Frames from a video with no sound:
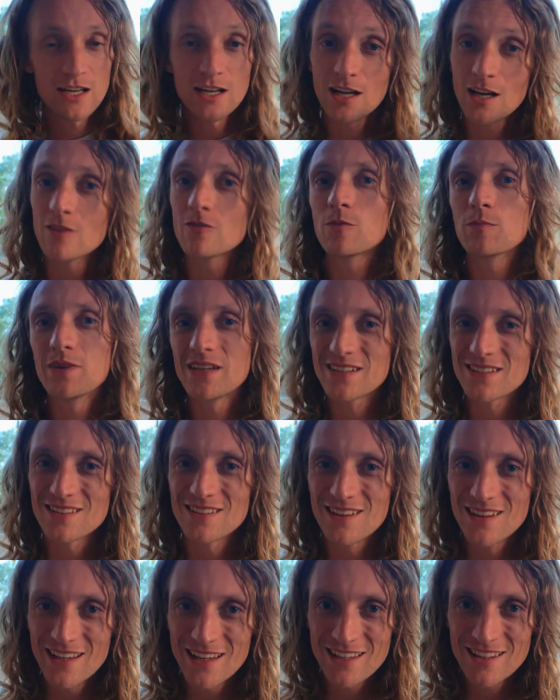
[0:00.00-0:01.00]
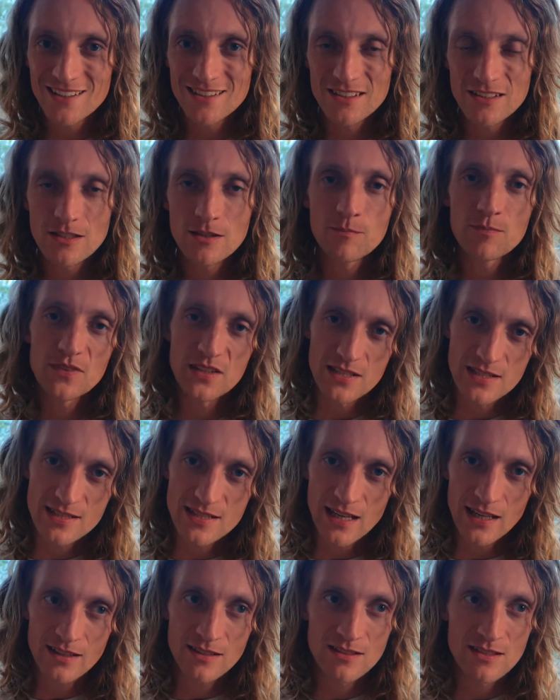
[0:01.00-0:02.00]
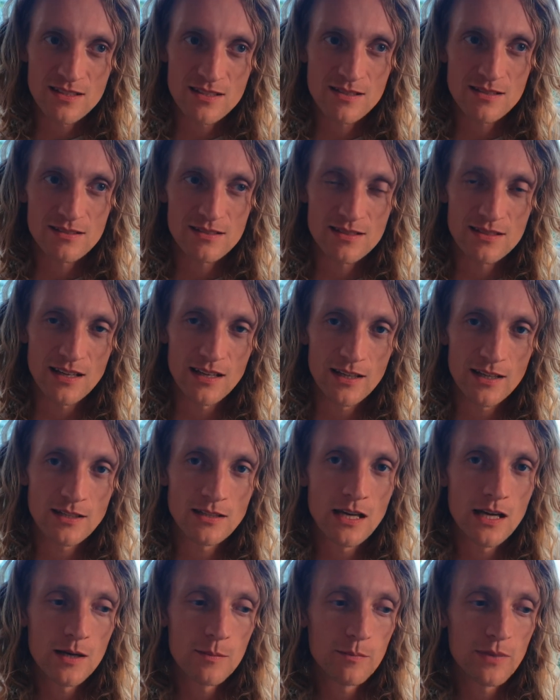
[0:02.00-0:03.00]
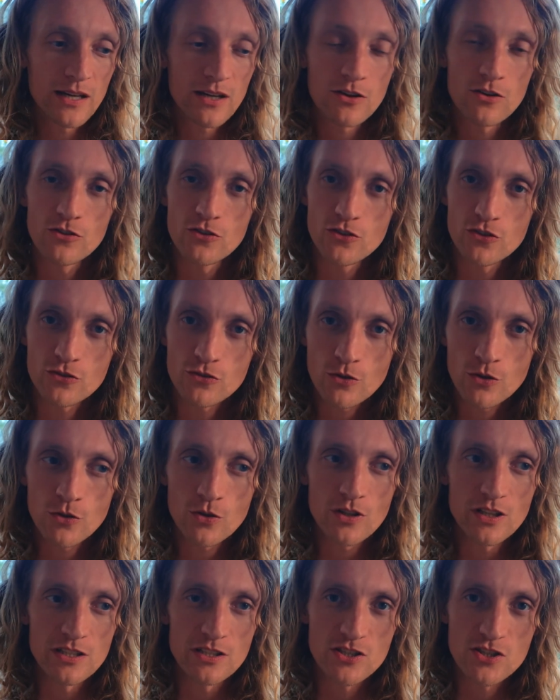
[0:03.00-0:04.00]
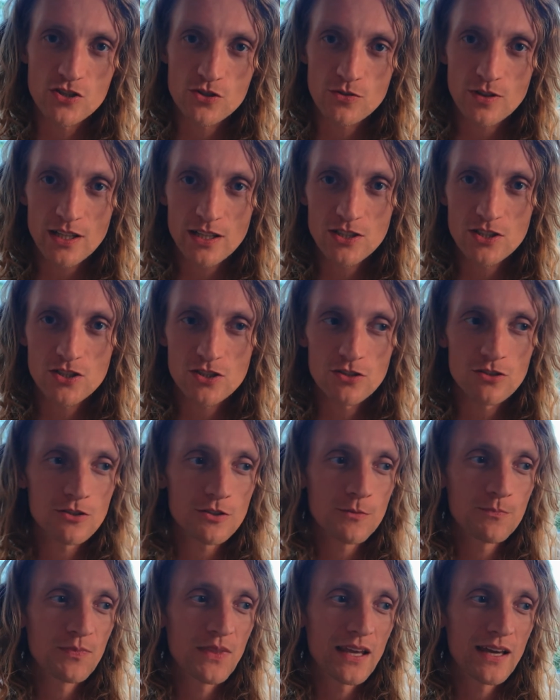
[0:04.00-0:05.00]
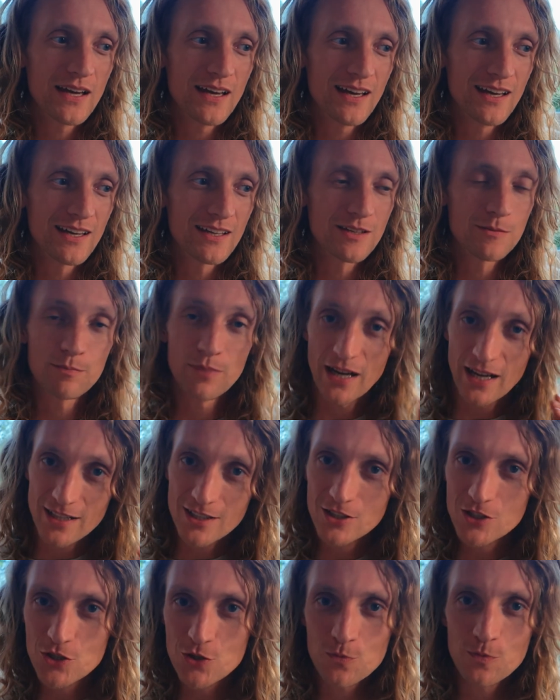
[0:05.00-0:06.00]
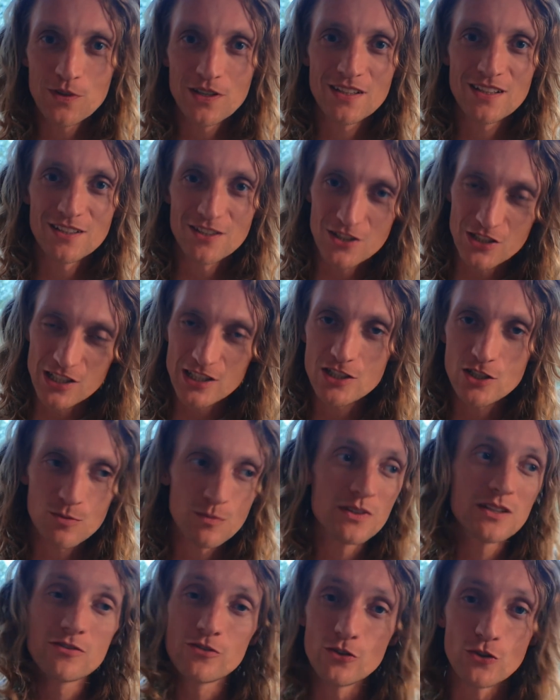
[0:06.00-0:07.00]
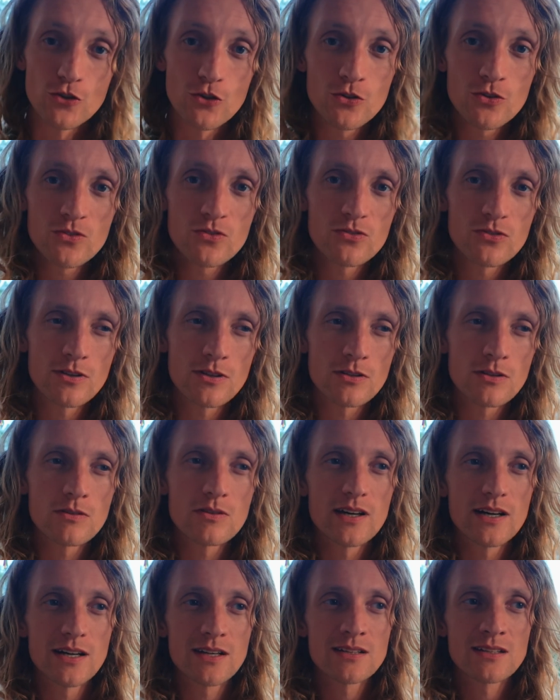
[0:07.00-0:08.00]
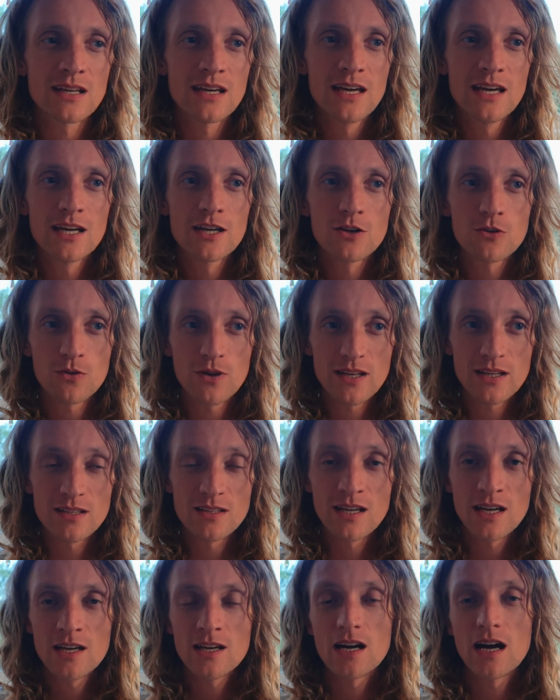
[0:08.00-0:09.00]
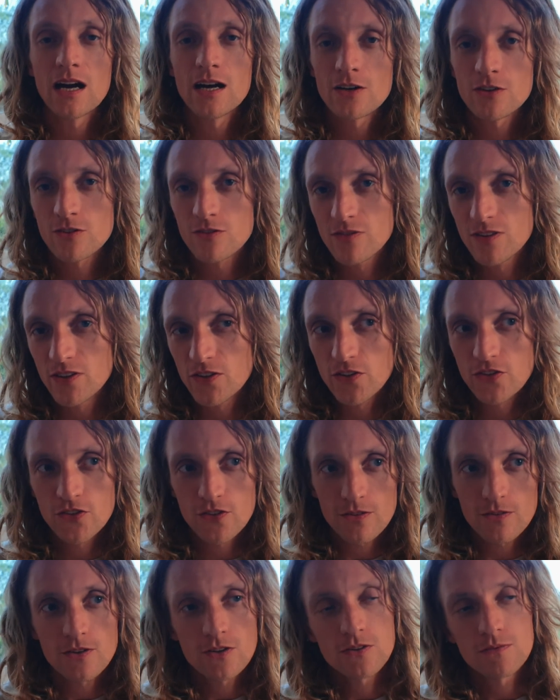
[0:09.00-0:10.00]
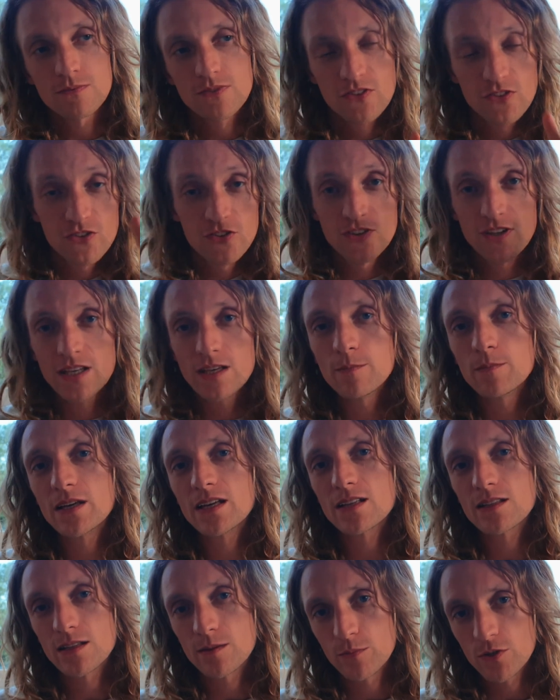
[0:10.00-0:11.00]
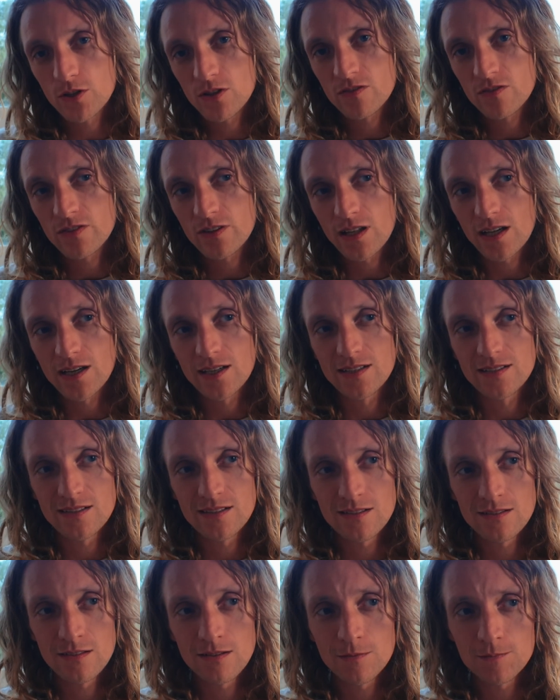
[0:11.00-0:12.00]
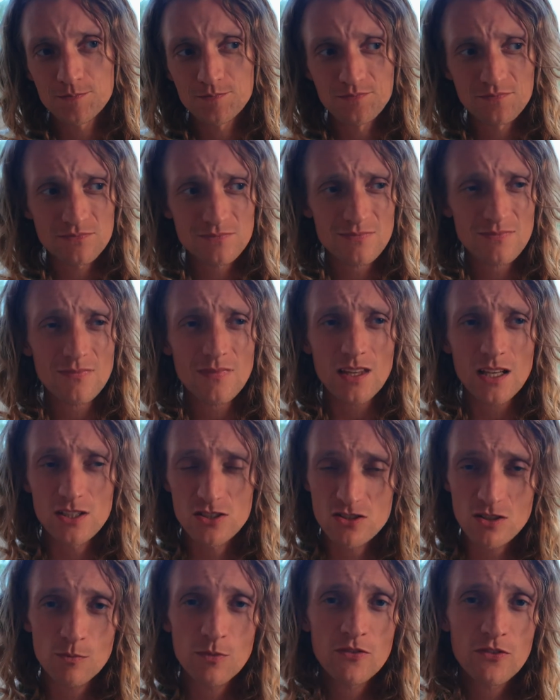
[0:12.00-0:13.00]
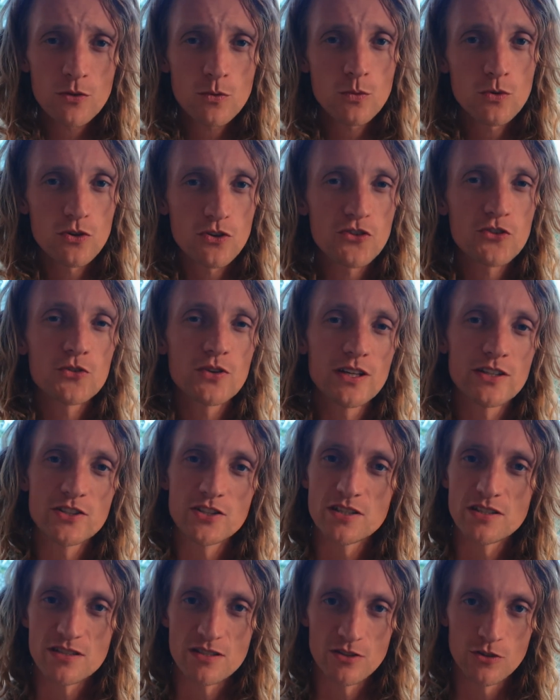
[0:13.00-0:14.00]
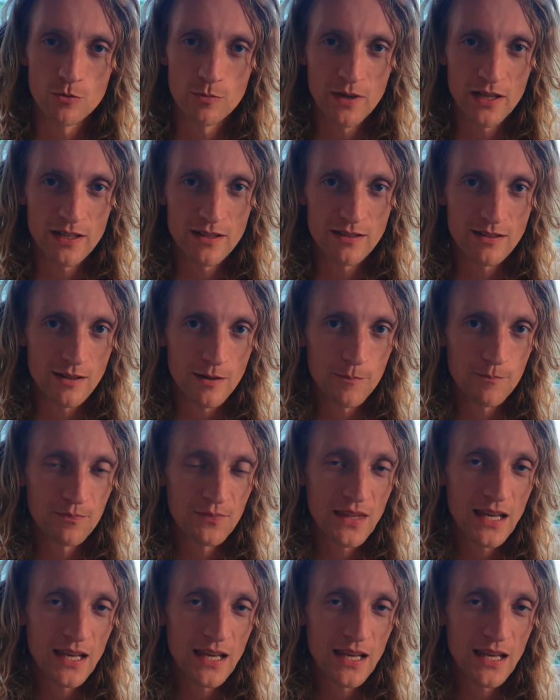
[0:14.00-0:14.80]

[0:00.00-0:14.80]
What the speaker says: governmental layer, the Saturn's side, by control and structure and punishment and judgment if you don't follow that, created out of this seemingly beautiful ideal some of the worst tragedies in humanity.